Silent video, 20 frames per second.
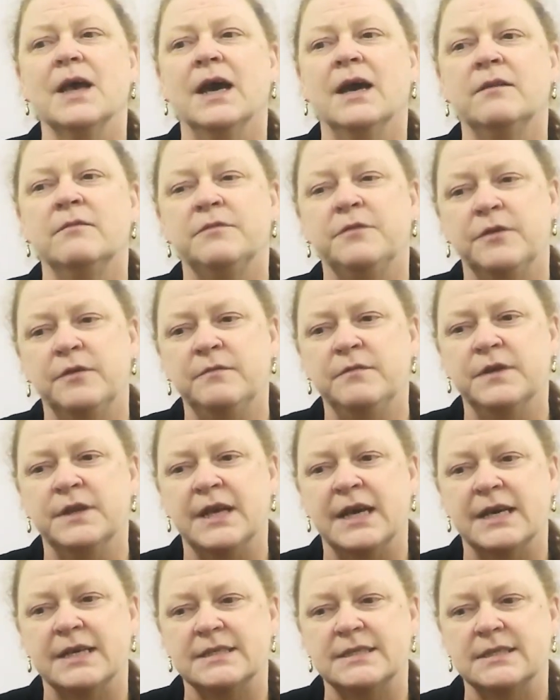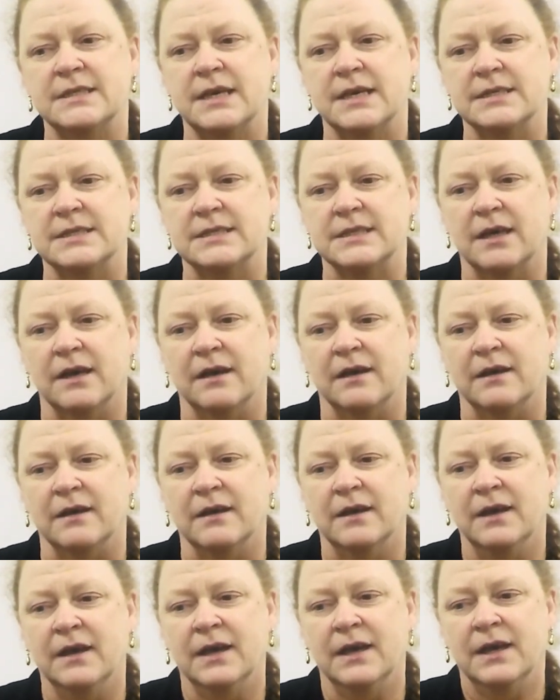And for Inverness,
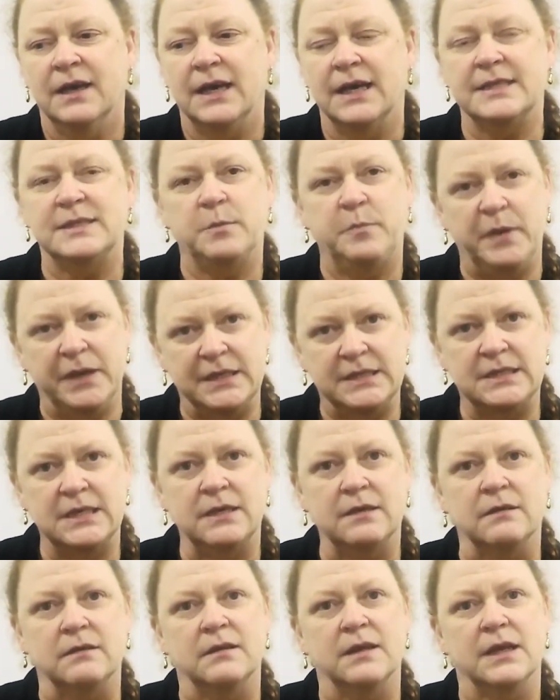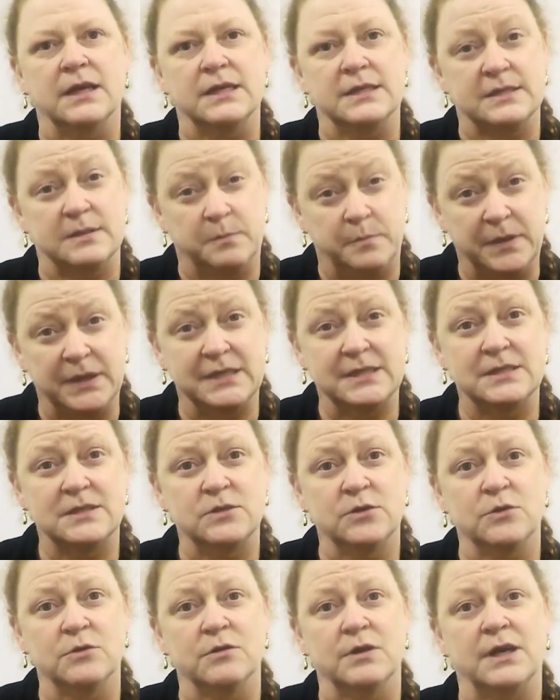it's a big deal and it's a big
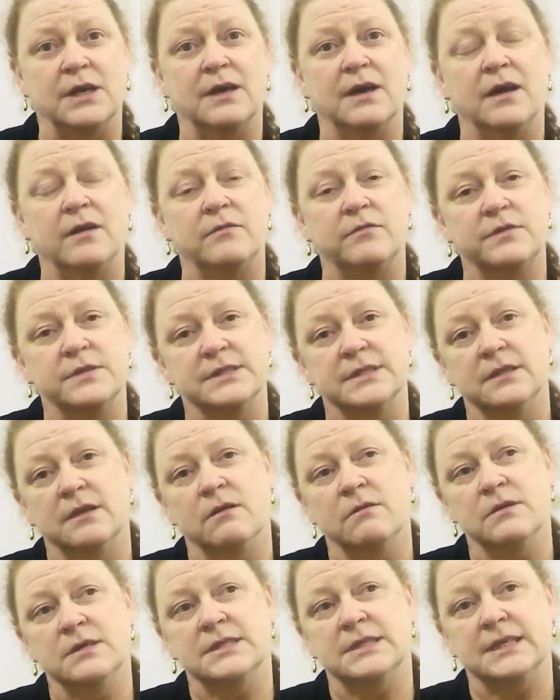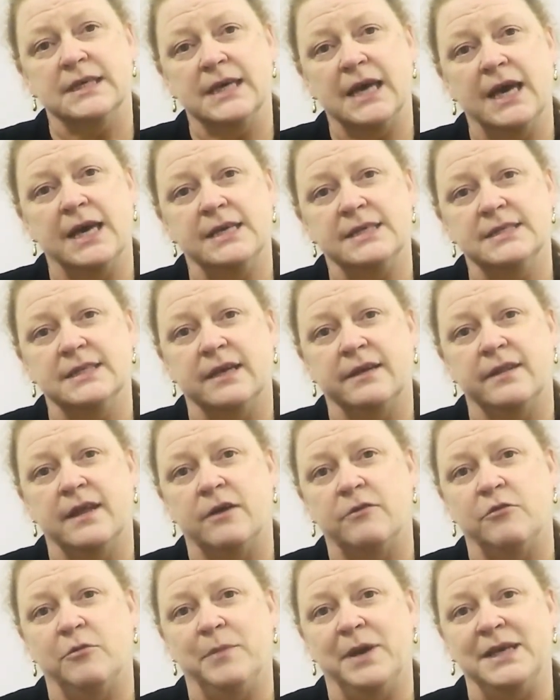story. And for as long as a case like
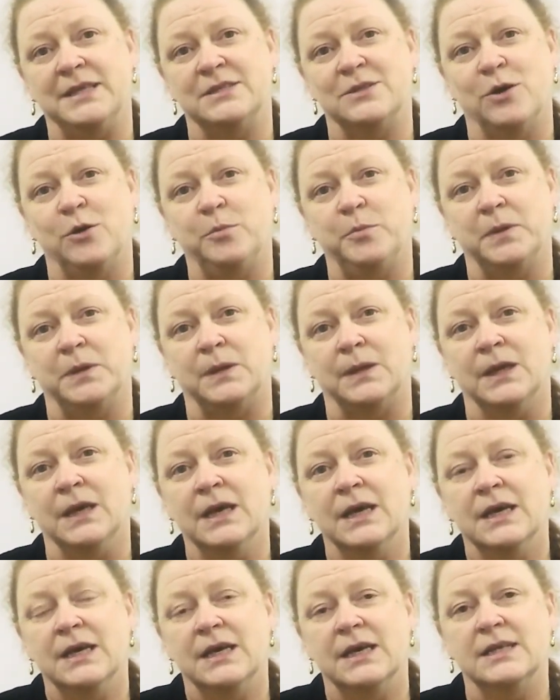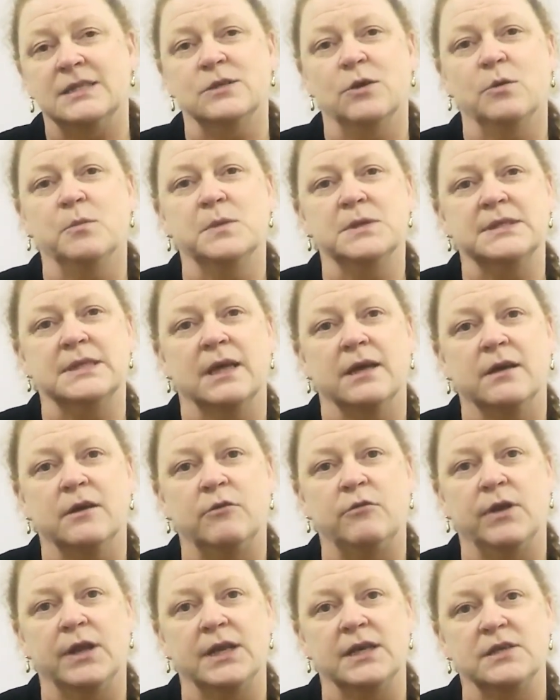that remains open, it's almost like
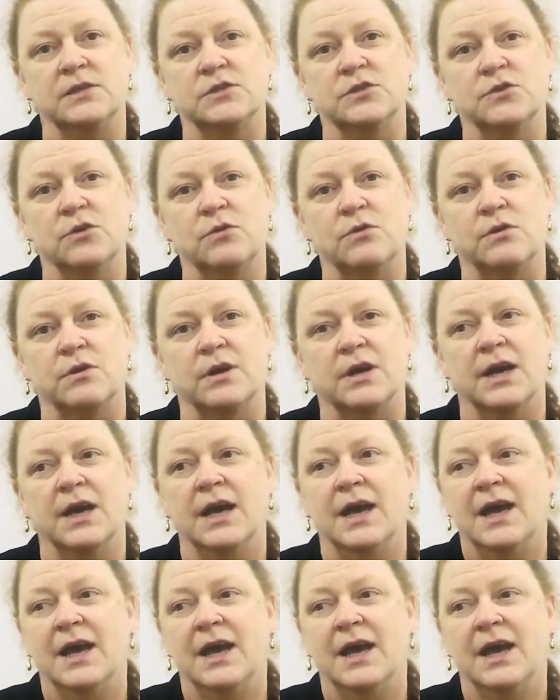a running sore.